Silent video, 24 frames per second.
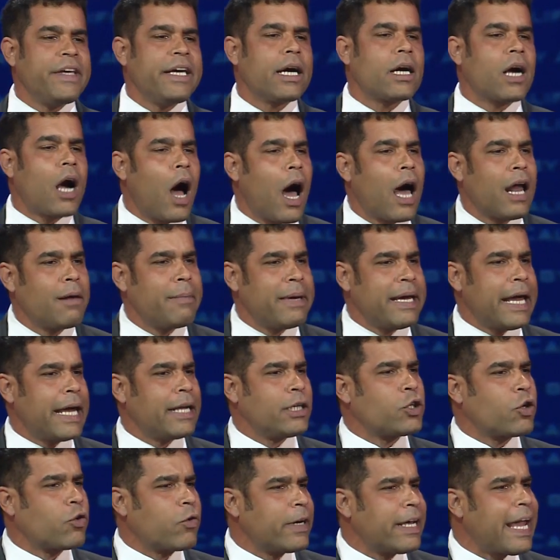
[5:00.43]
economy and
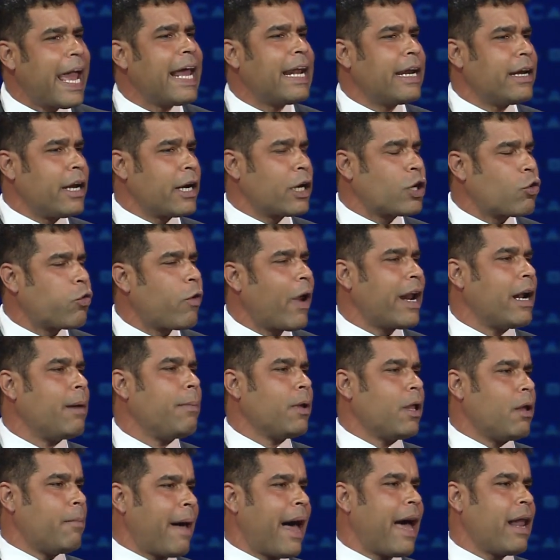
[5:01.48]
create an
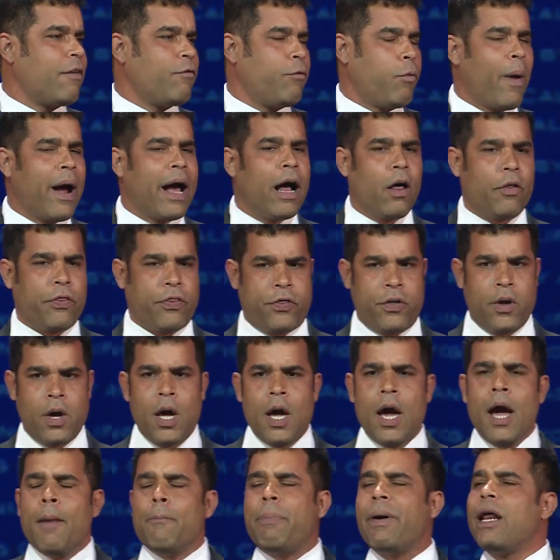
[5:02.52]
incredible amount of wealth.
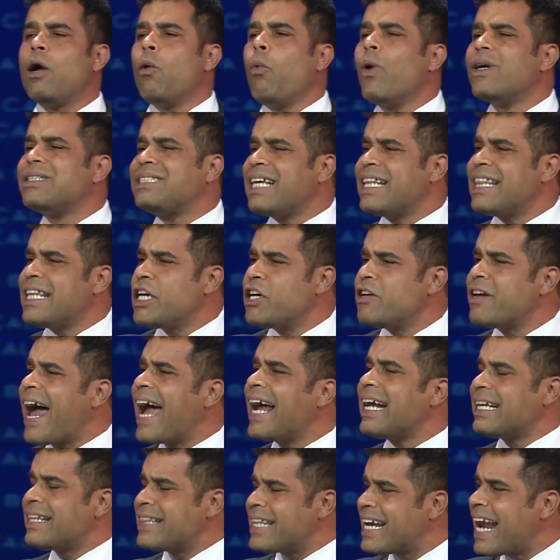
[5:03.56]
But it was in the
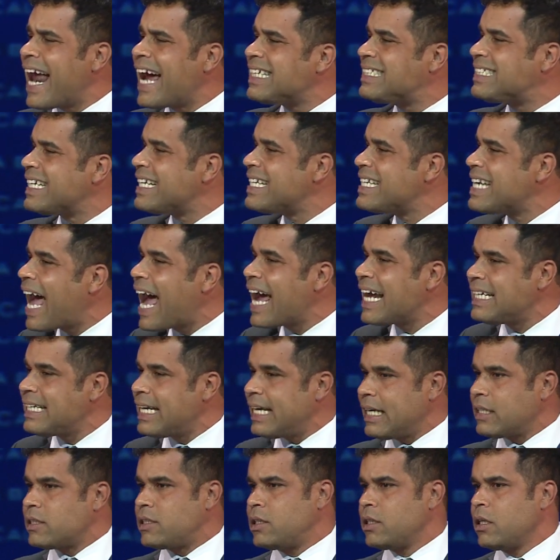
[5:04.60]

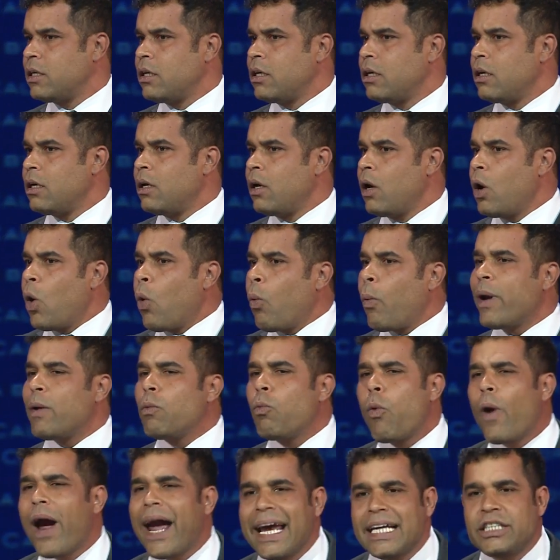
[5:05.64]
1990s when
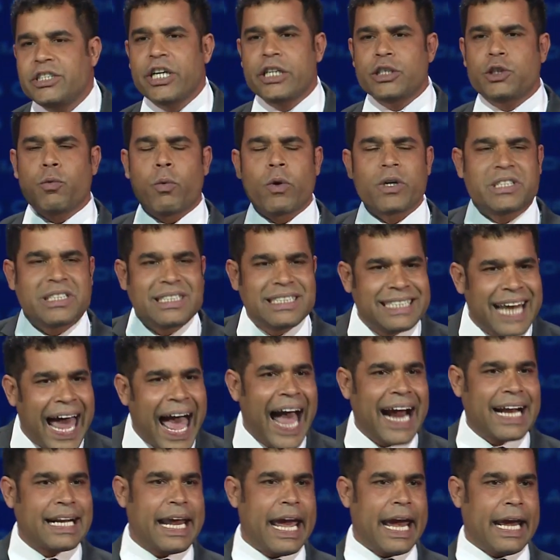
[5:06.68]
wages were
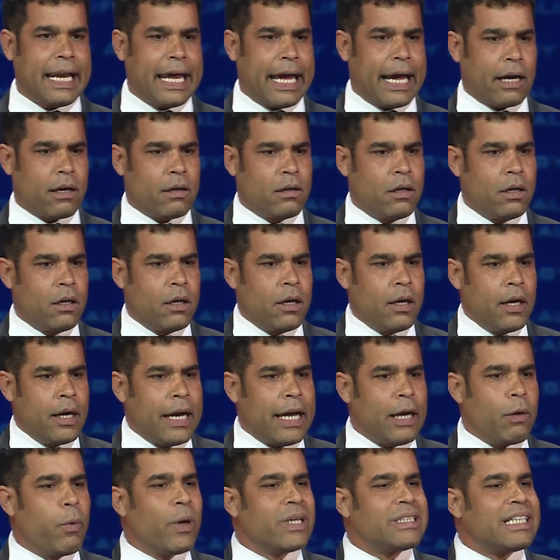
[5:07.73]
stagnating.
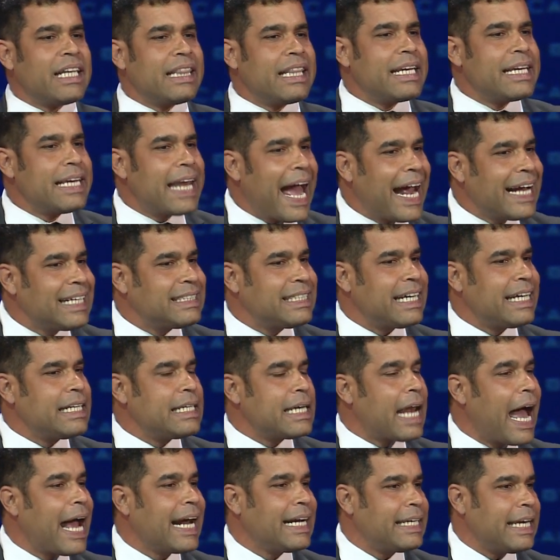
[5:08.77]
It was in the
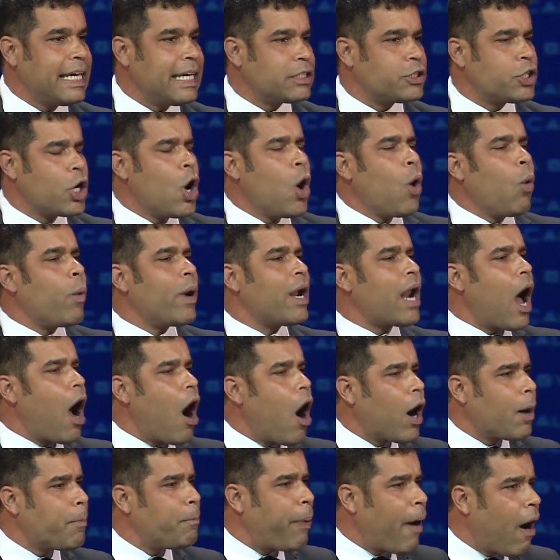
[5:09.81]
1990s when
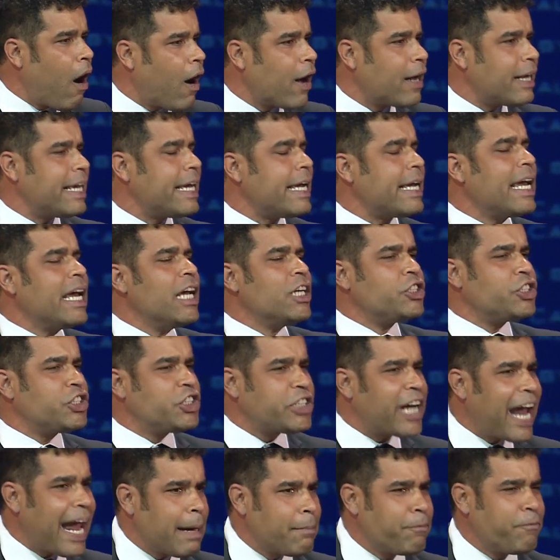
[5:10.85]
our party
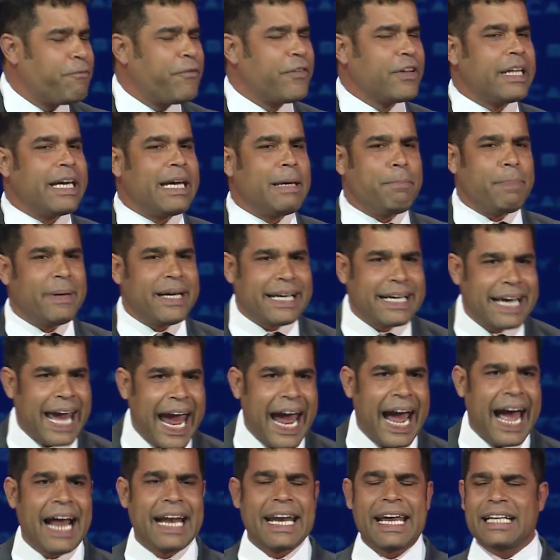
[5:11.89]
shamefully
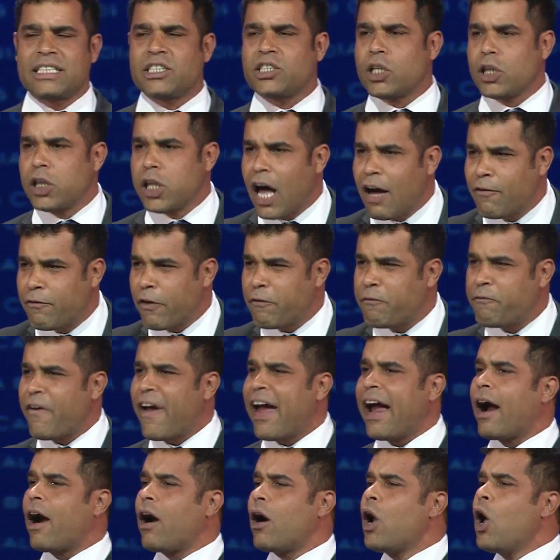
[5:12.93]
began its love
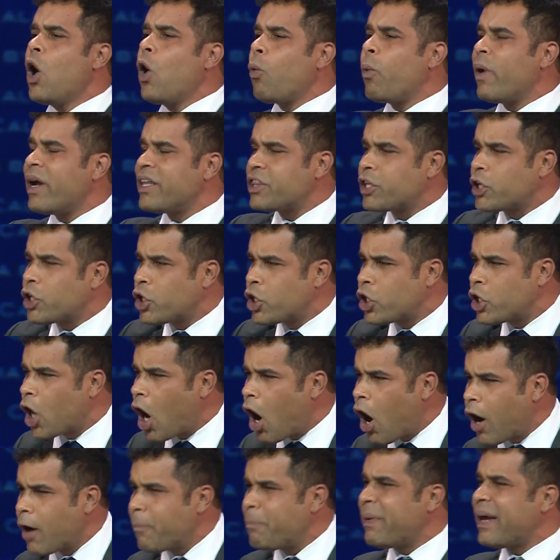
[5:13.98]
affair with
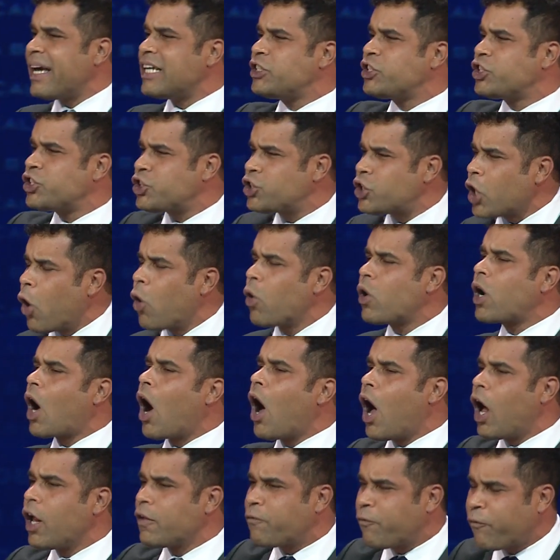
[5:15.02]
garbage
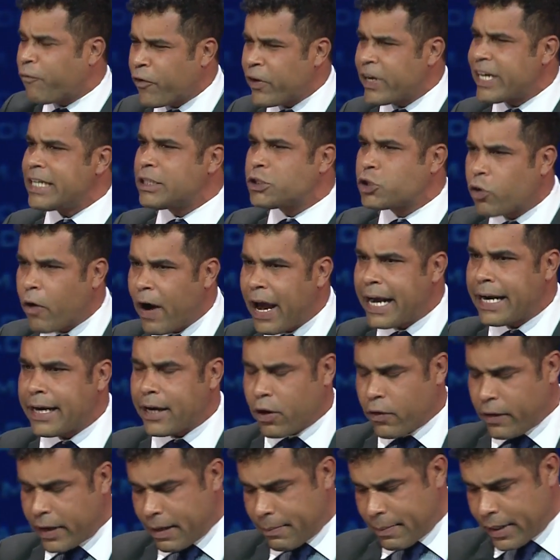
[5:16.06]
so-called free trade
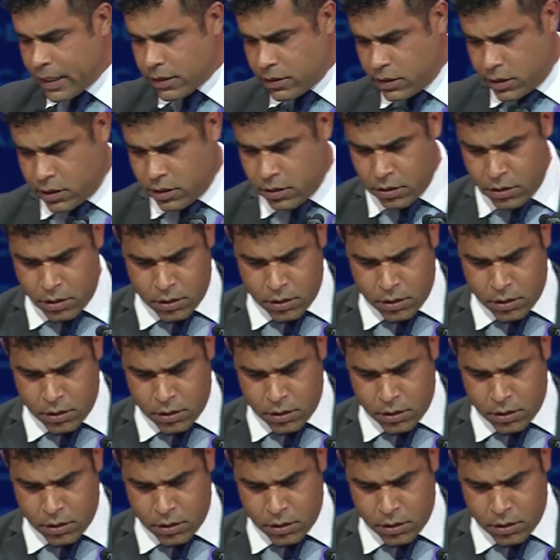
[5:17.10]
agreements.